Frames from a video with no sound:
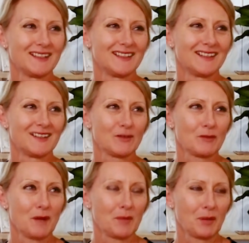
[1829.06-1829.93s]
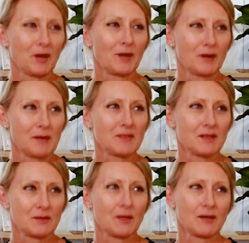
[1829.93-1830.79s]
through my programs as
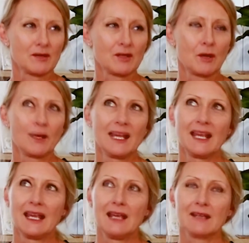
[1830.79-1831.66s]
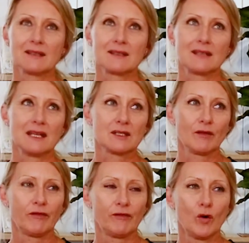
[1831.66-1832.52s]
well. So it's a
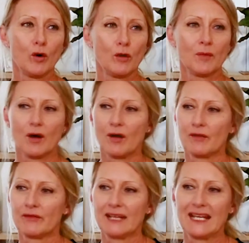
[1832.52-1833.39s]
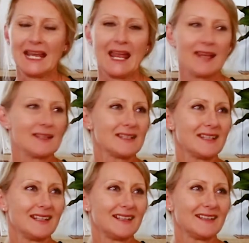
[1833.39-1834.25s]
form of
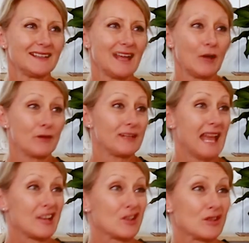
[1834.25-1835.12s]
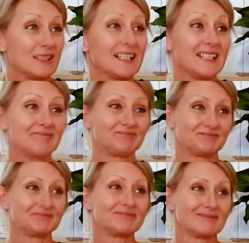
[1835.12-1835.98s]
enhancing health naturally.
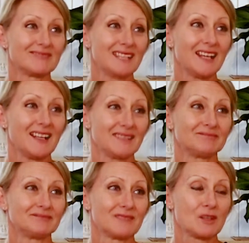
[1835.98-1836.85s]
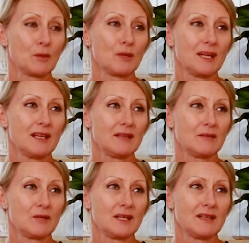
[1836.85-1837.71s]
Yeah. So
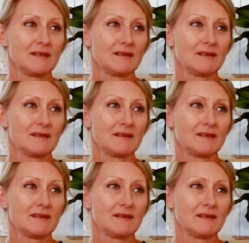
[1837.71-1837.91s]
we